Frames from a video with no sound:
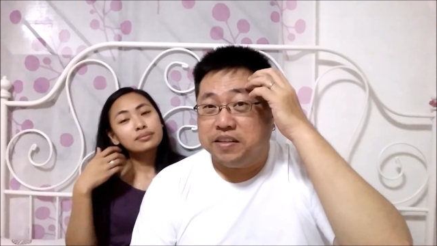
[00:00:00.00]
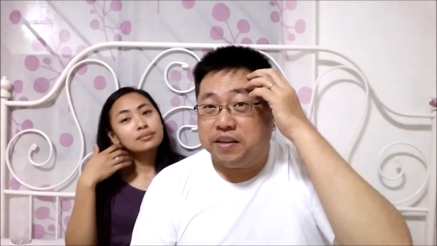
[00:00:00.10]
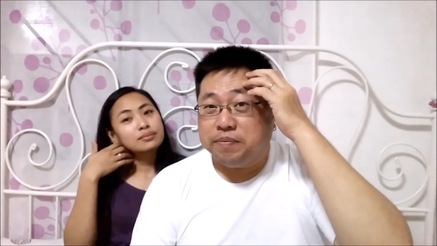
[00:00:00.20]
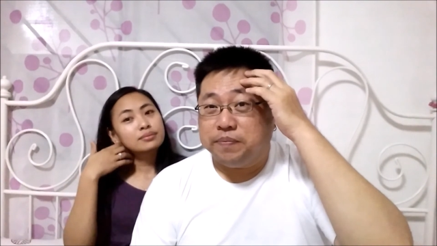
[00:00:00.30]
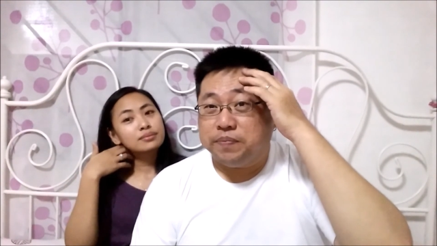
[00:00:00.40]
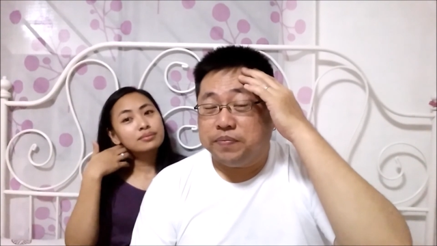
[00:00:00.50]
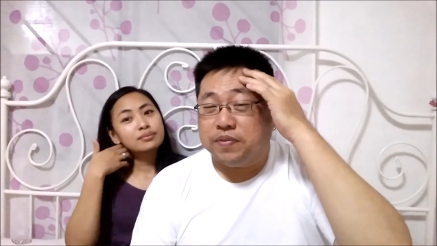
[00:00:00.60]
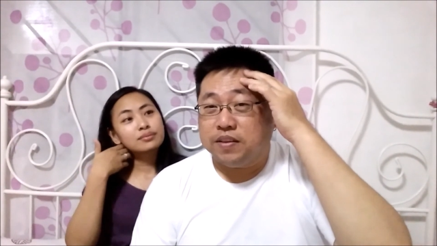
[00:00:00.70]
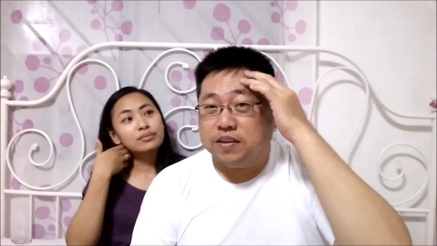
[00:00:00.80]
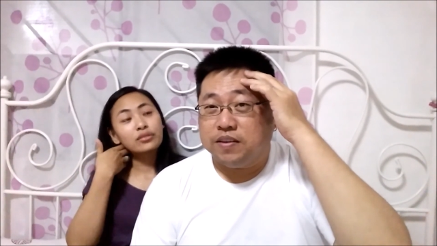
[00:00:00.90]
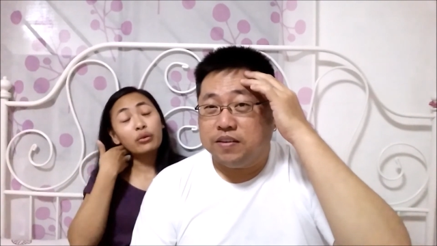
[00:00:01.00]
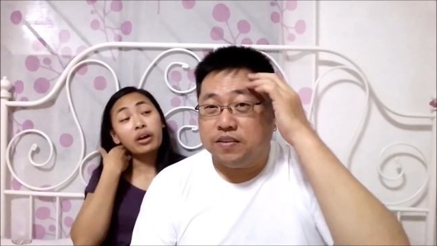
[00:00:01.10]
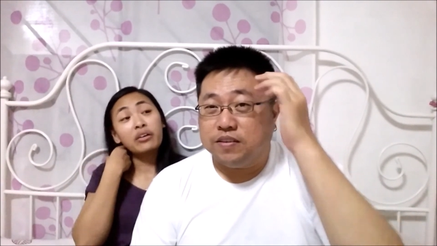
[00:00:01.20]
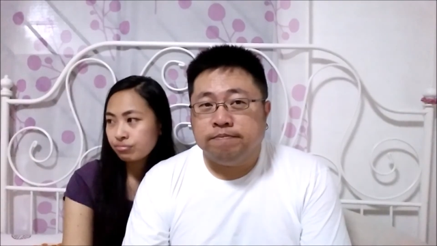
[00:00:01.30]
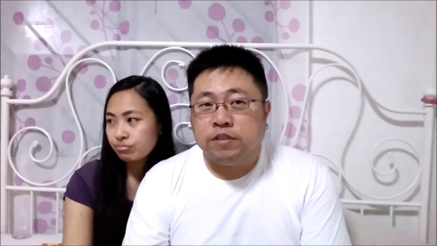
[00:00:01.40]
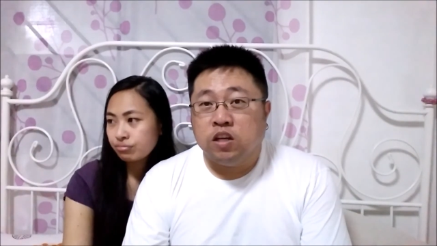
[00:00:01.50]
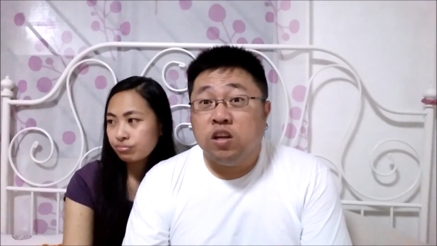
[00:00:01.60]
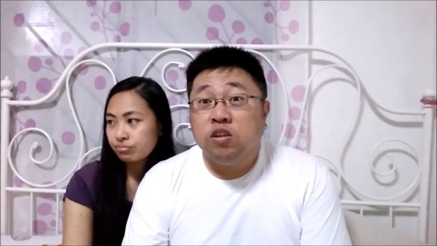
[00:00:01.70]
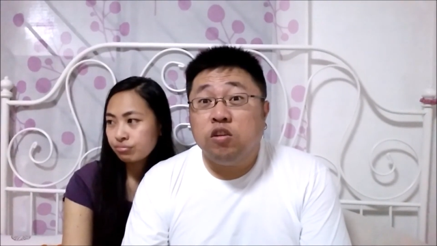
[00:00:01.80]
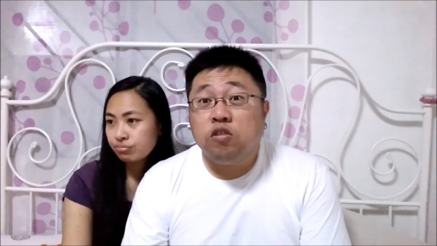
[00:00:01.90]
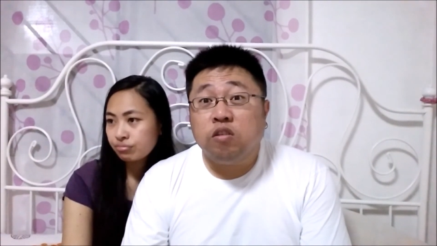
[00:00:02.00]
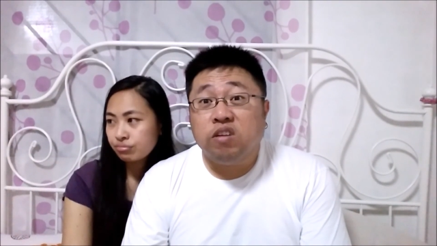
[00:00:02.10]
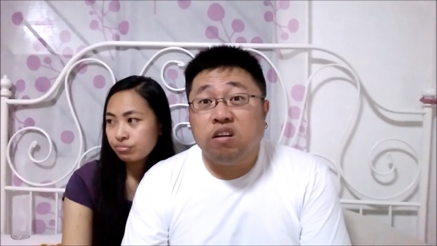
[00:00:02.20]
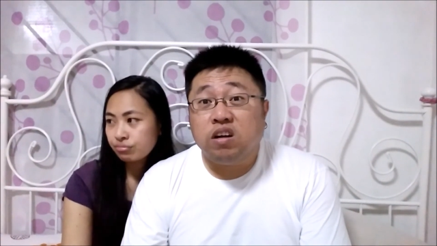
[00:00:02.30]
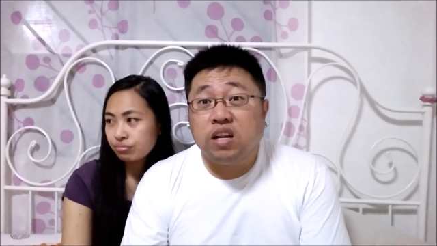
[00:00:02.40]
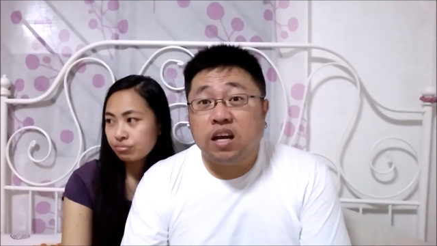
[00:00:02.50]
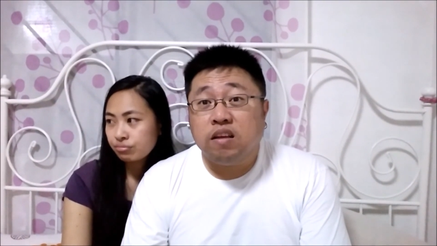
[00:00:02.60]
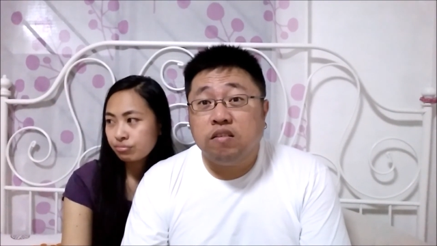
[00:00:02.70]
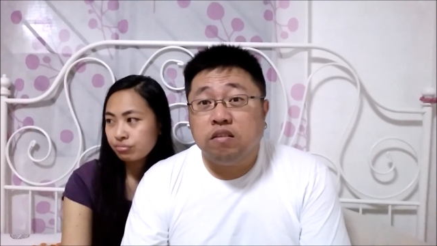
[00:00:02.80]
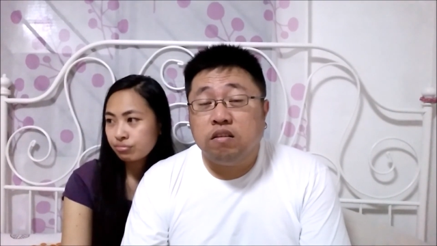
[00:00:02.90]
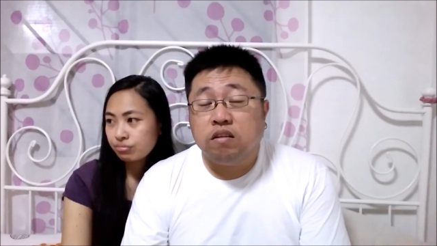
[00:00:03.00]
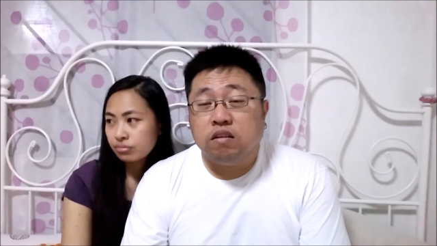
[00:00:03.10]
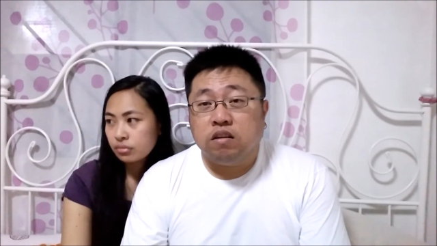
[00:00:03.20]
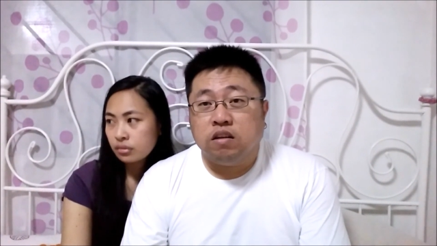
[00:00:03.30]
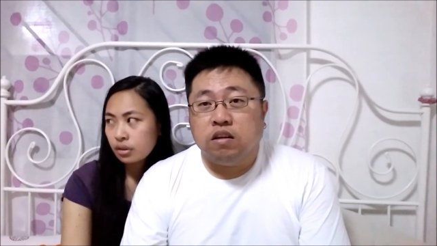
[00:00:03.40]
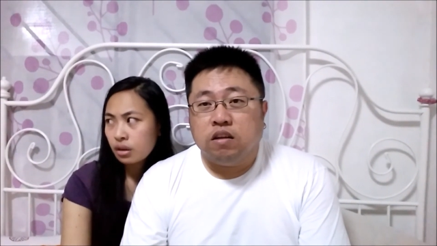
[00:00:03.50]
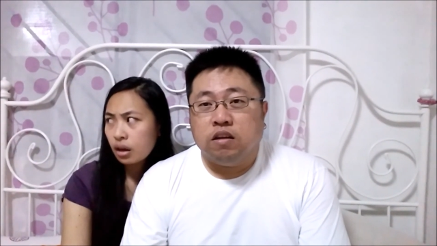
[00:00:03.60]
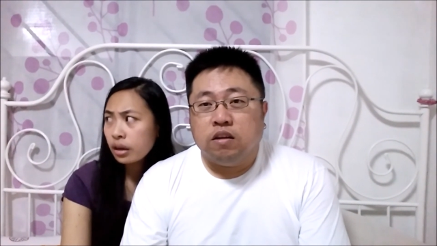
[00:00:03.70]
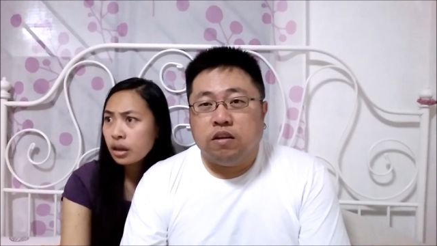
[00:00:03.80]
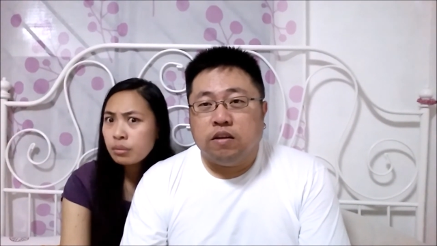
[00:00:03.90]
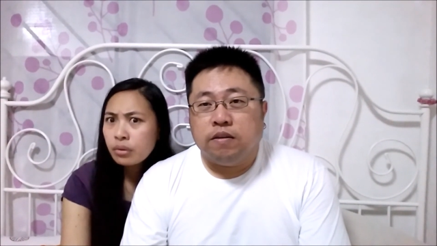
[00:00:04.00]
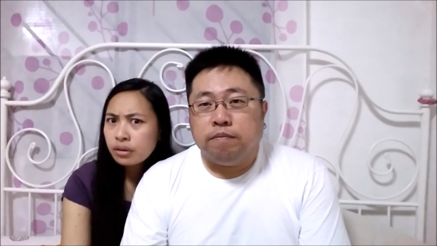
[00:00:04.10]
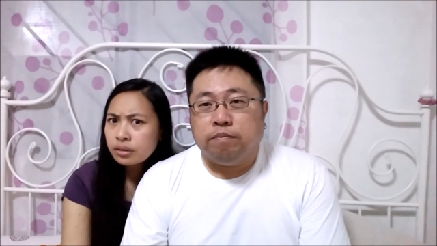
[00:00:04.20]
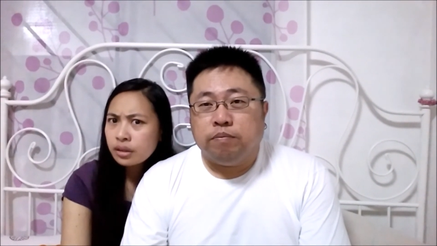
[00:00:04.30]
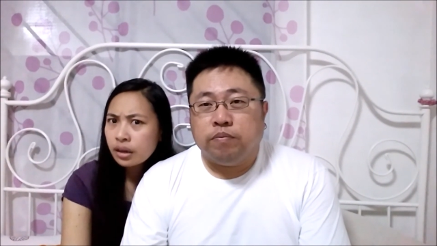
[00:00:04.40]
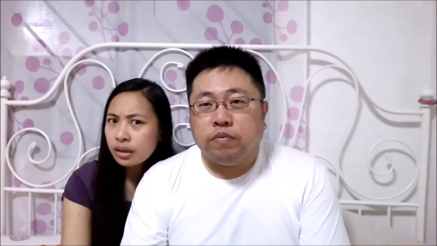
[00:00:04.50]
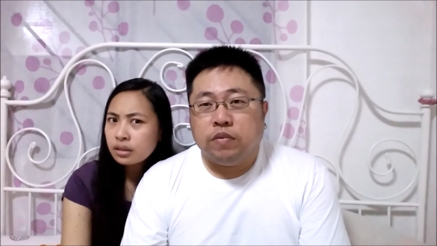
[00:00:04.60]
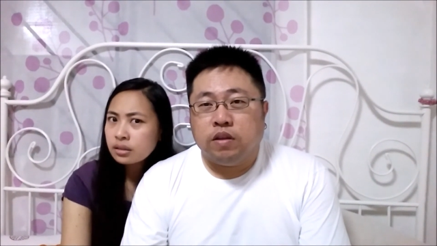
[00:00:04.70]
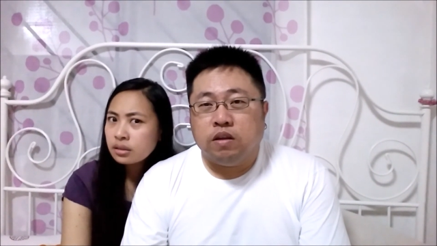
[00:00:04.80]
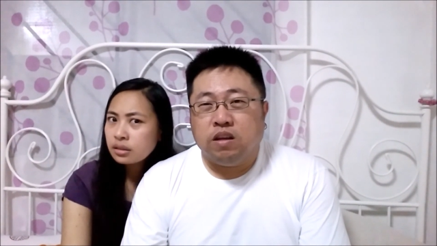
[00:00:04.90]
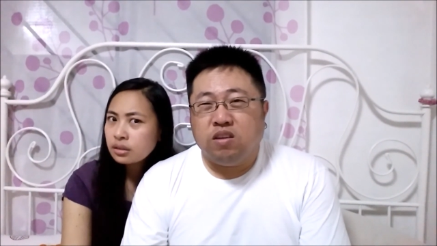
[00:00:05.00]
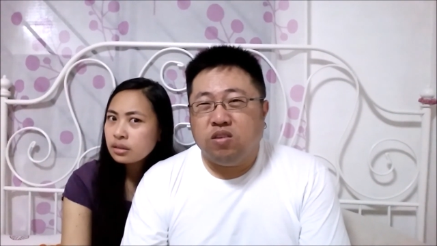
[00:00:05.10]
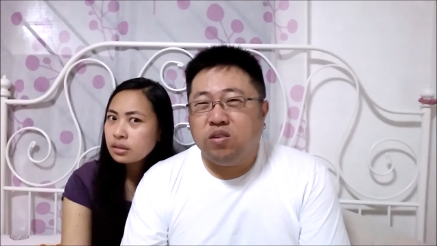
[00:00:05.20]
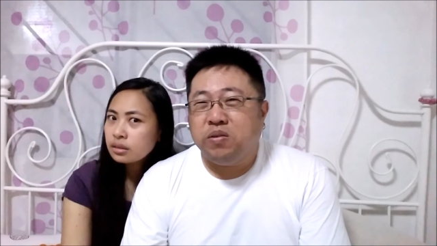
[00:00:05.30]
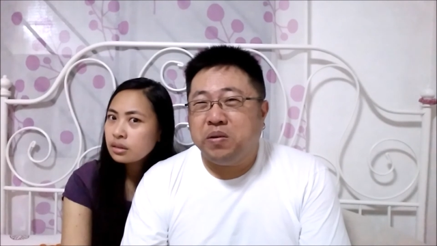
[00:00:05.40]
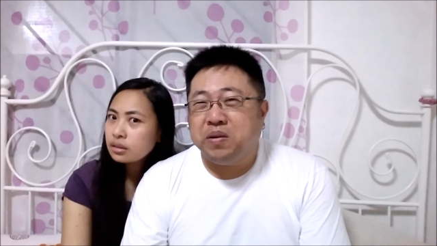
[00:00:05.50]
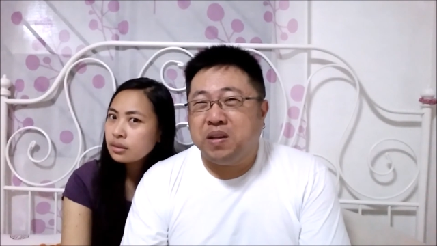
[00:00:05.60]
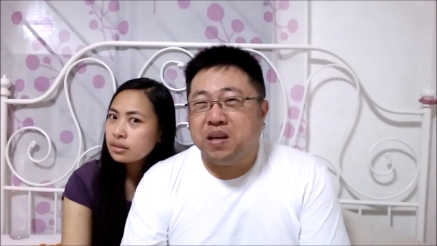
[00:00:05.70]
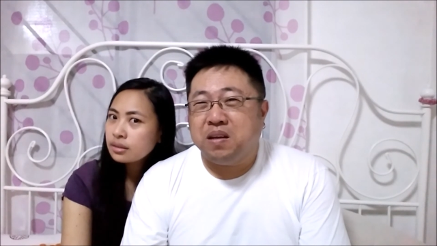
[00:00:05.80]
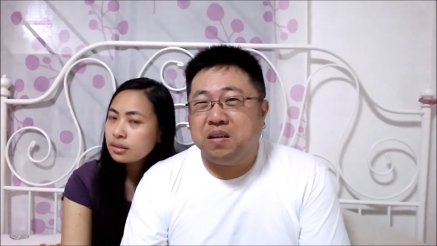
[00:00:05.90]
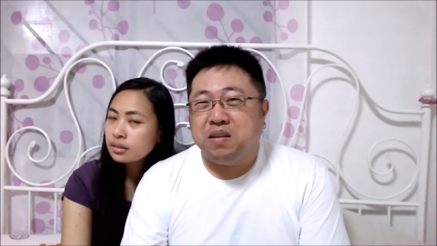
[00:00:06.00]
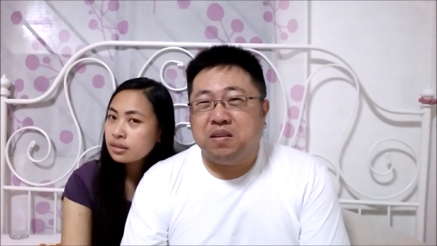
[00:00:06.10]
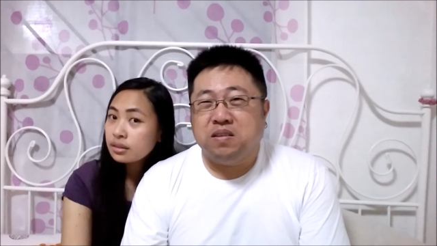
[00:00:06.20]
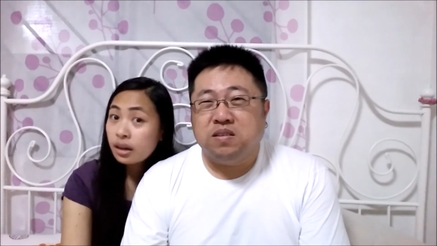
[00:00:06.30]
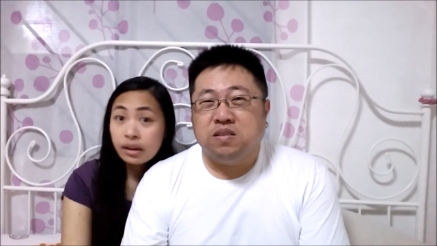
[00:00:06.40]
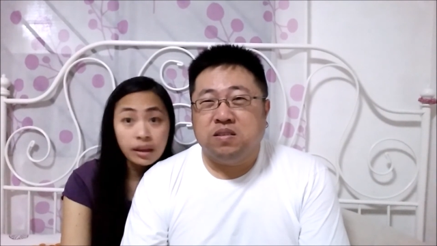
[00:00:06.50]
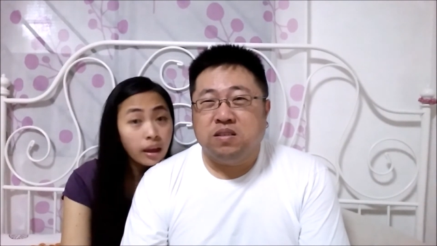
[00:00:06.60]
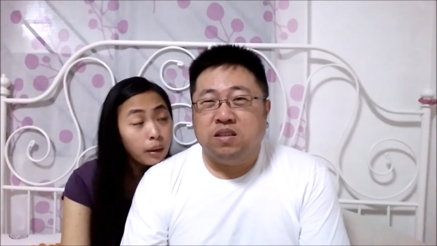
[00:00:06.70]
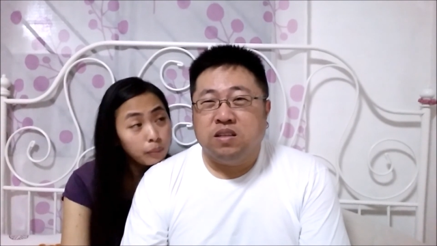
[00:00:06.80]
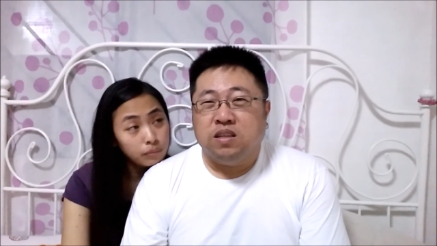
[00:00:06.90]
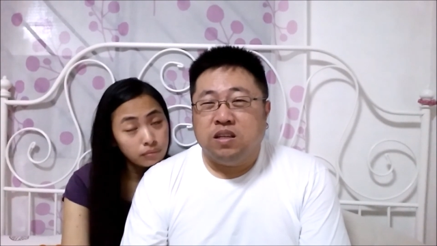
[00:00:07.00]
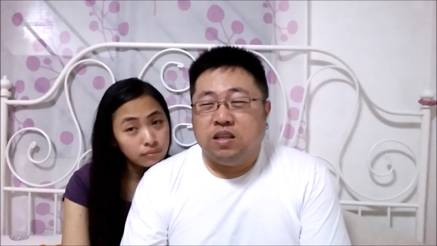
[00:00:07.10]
Speaker 1: Yep.
Speaker 2: What?
Speaker 1: She's not very organized.
Speaker 2: I am organized.
Speaker 1: Yeah, she's not very organized.
Speaker 2: I am.